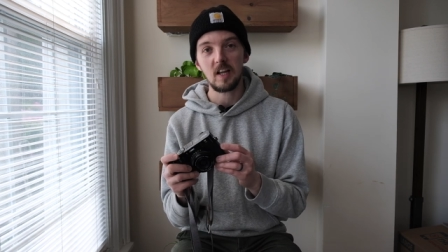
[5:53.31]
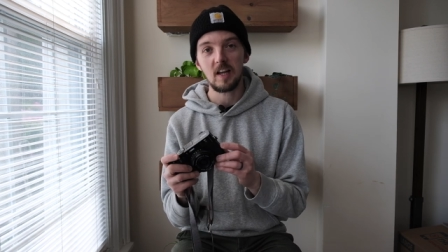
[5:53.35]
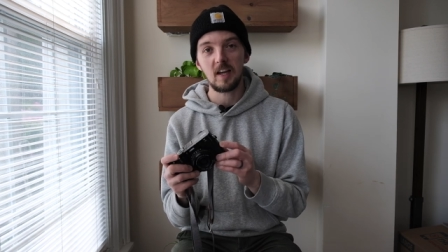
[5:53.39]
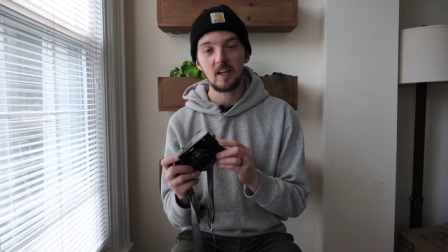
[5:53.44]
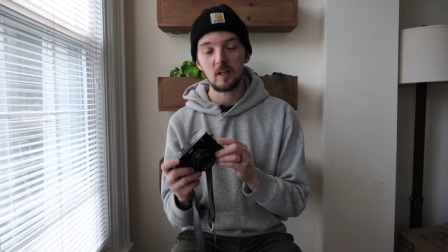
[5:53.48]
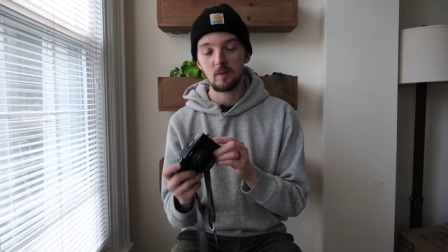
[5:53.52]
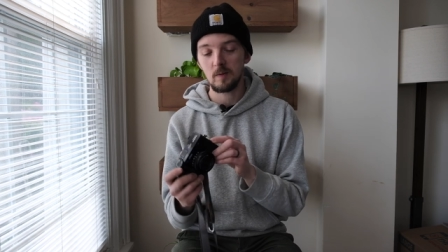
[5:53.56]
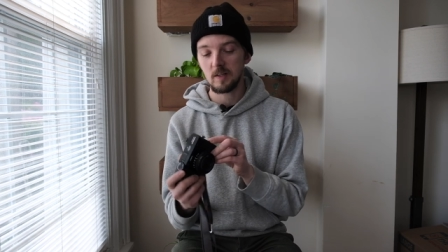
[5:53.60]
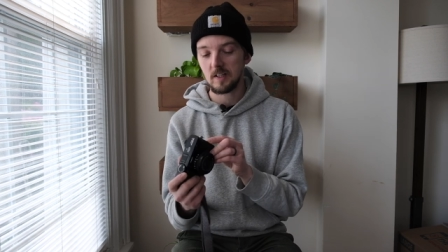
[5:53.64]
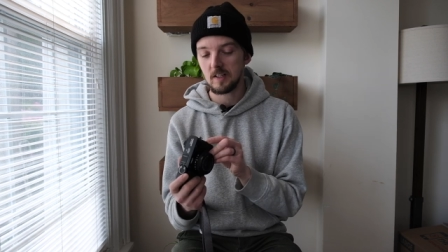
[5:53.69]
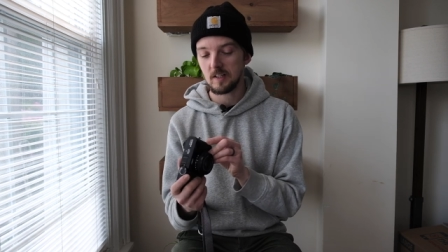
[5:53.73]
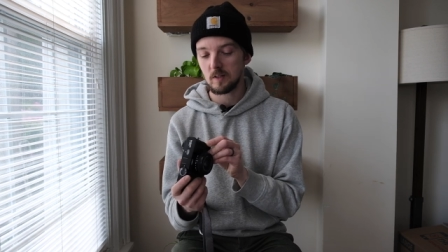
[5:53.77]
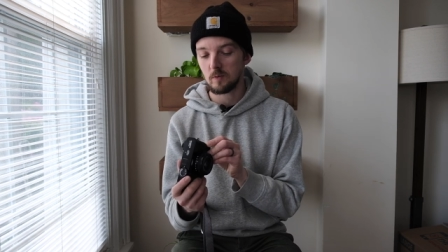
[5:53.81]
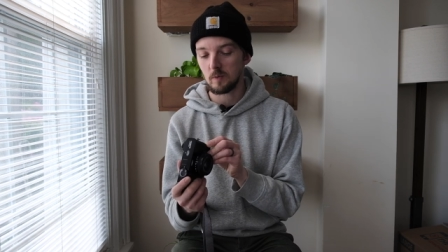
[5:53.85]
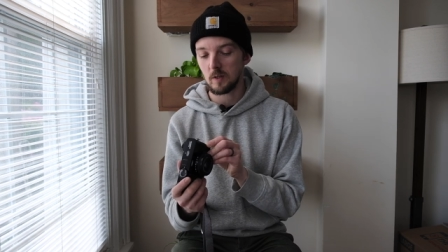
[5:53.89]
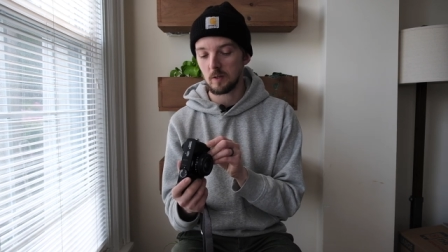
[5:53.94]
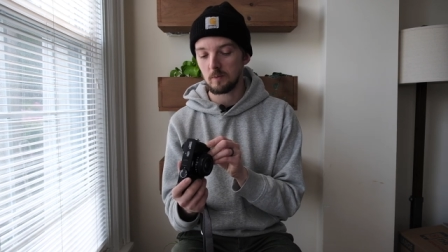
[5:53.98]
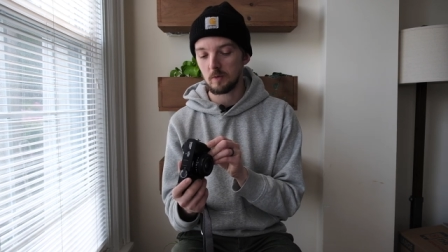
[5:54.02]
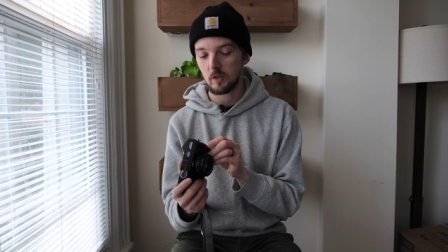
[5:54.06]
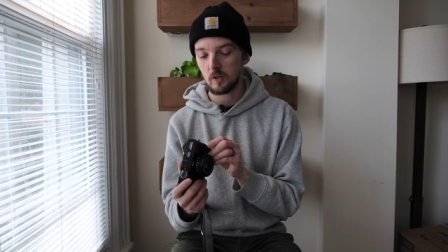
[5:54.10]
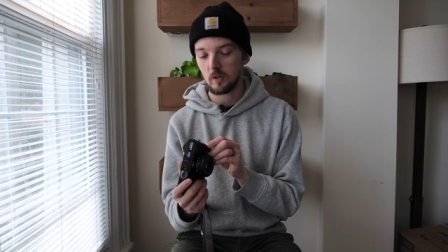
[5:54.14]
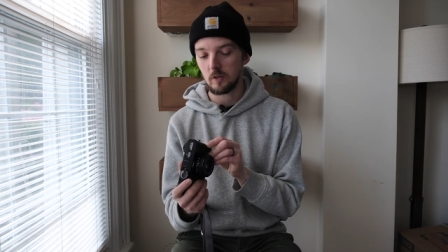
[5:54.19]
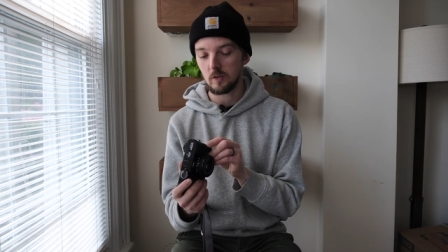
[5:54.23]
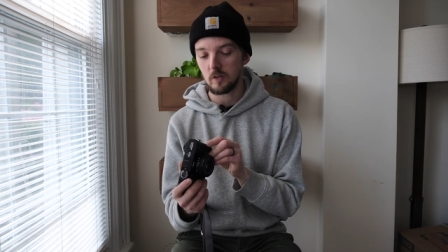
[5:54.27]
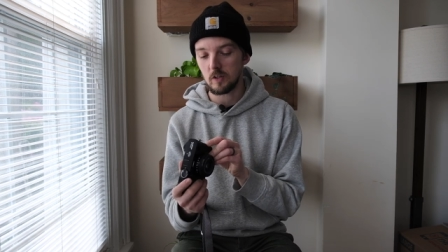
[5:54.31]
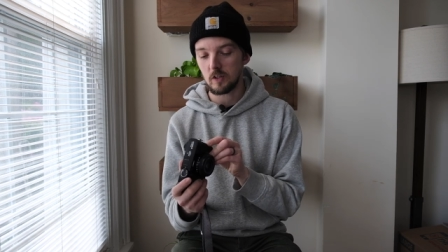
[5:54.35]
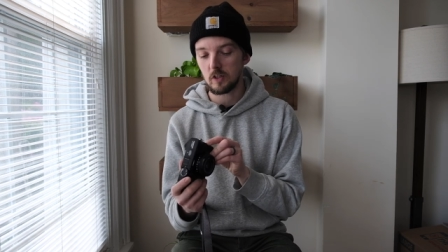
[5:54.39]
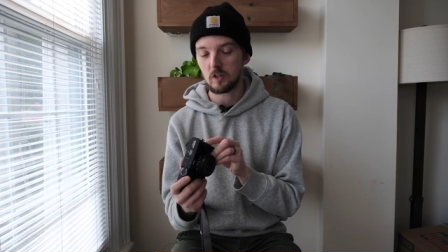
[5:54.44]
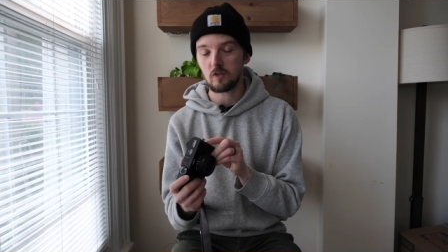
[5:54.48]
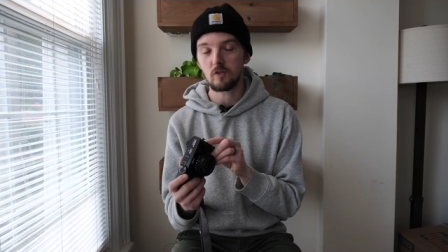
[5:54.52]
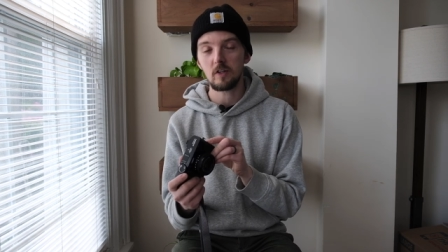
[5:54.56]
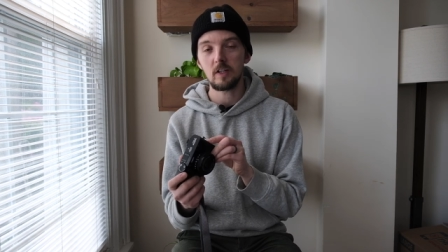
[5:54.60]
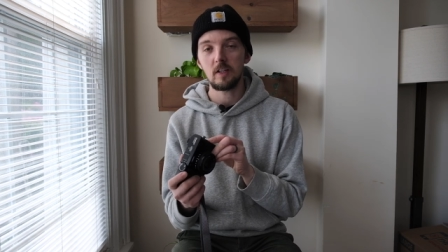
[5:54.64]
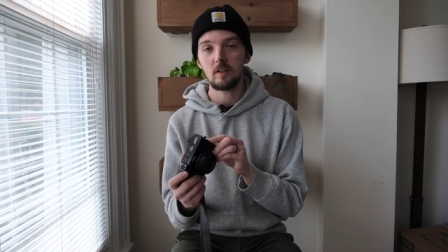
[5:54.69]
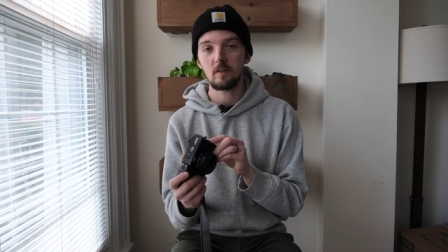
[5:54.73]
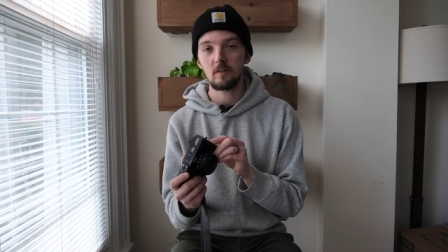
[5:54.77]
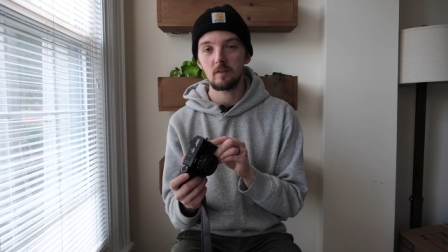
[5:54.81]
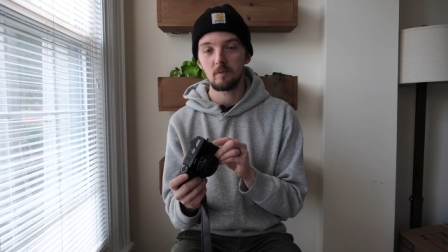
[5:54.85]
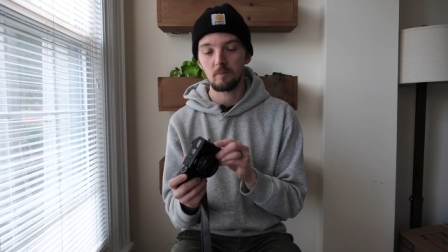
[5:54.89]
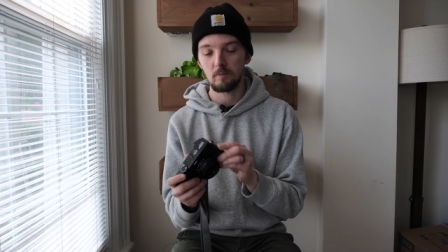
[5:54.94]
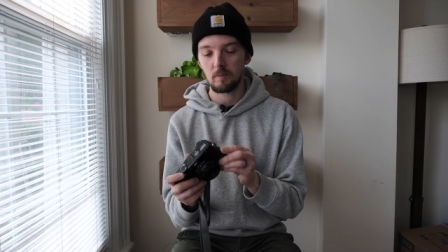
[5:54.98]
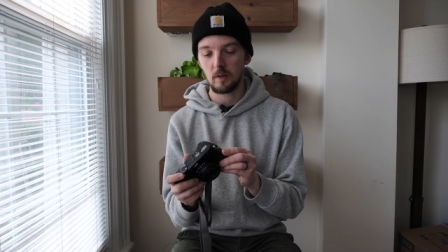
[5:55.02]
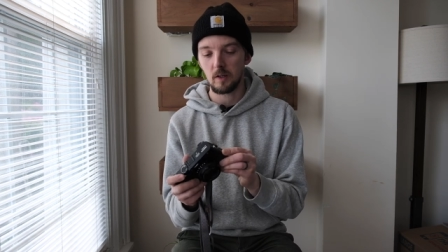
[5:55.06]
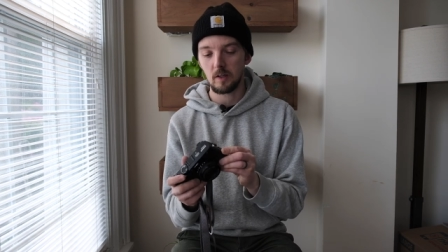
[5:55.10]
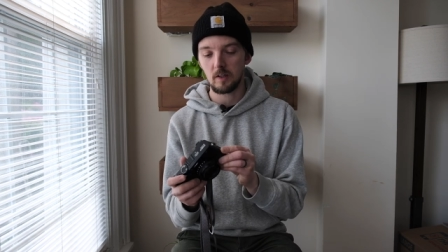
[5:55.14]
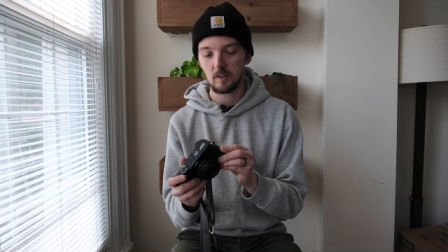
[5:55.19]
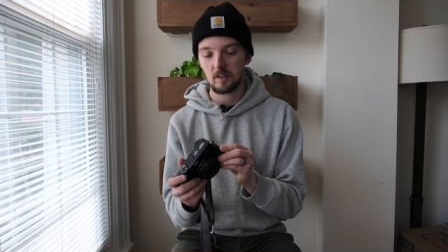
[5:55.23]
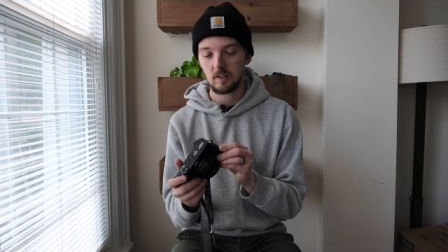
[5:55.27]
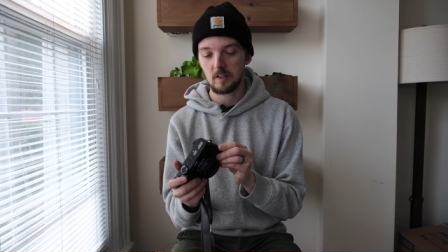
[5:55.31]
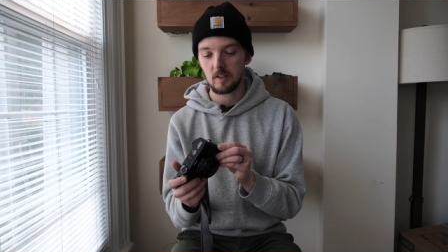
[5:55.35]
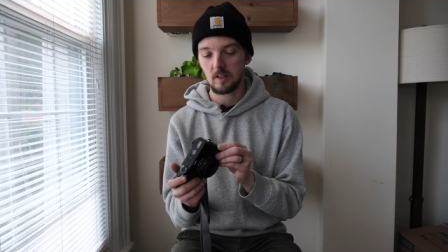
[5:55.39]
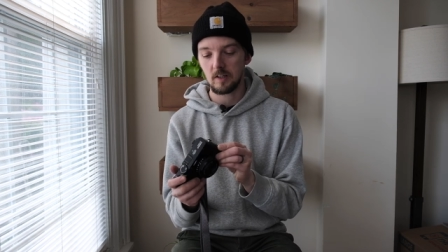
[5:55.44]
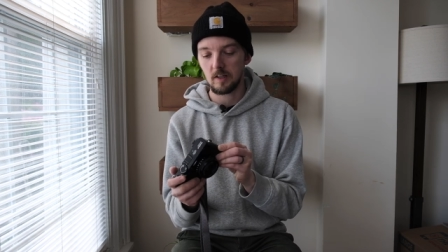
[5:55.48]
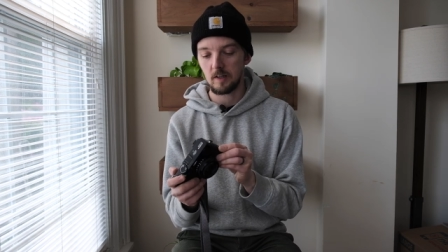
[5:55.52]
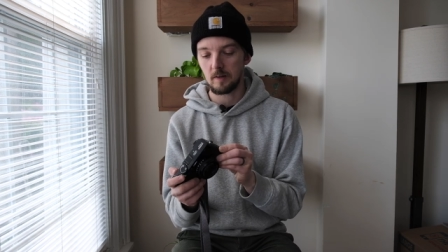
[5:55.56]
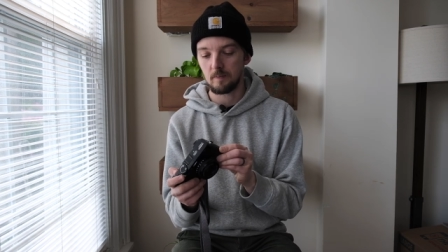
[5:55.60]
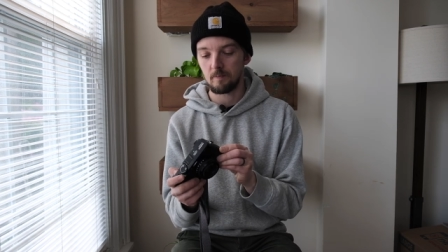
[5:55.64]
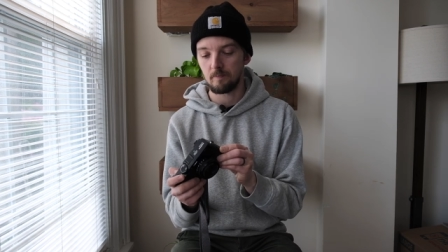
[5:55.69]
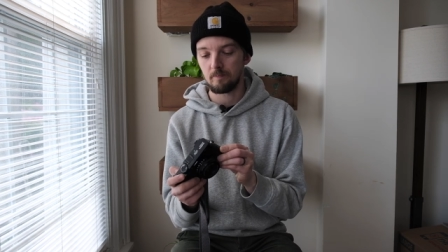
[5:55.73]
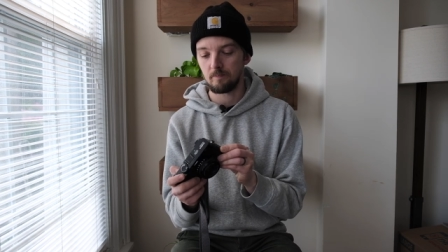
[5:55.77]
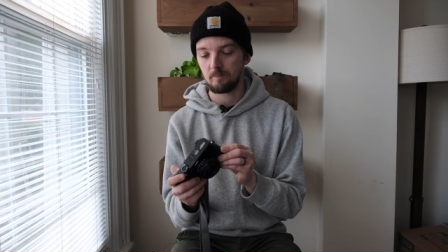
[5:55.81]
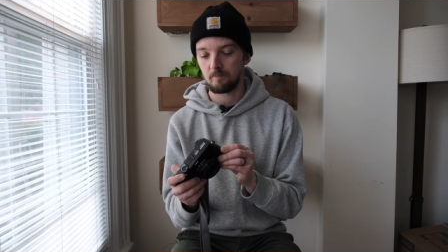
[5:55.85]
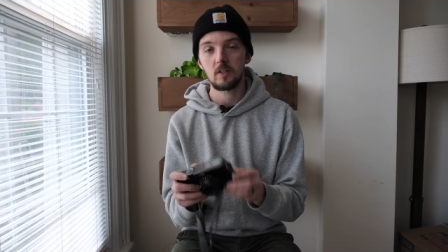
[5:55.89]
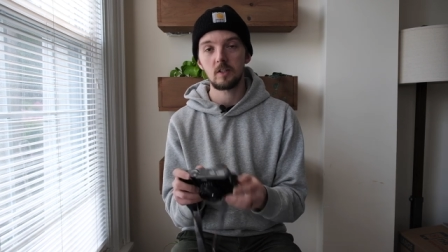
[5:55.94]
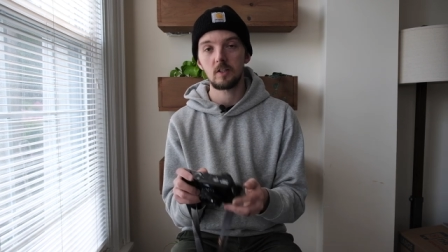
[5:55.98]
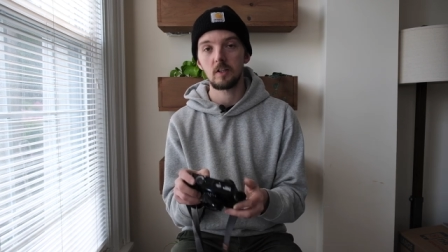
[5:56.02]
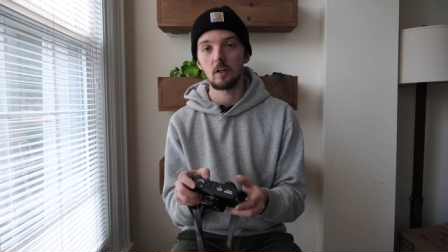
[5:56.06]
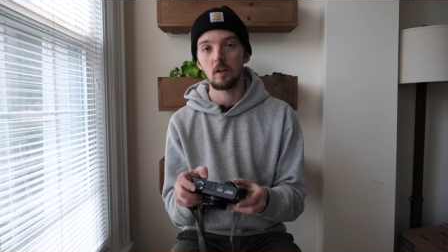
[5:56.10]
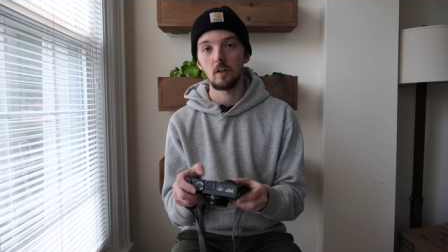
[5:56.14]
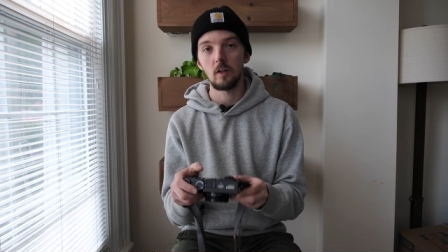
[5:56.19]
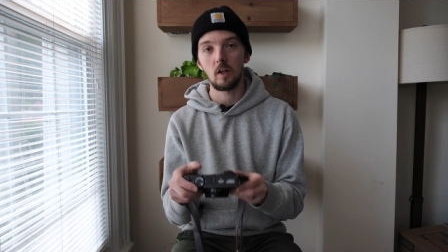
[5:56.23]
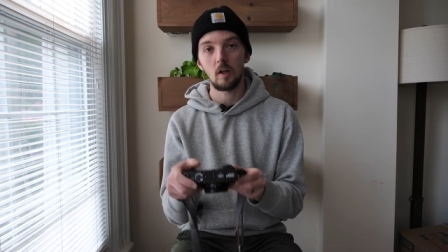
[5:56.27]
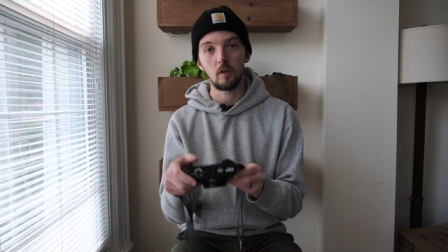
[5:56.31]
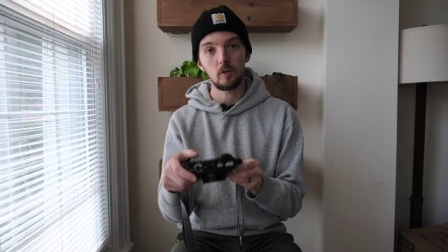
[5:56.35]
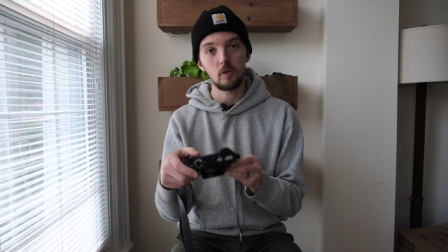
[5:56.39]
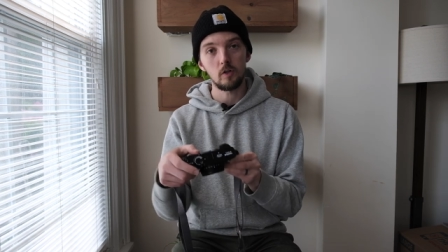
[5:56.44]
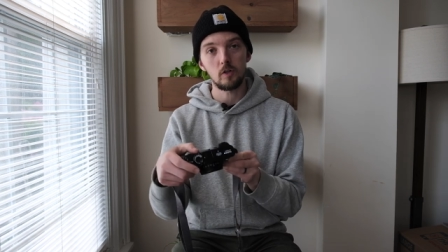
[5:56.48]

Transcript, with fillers: anyways when I'm shooting street, but um, still I'll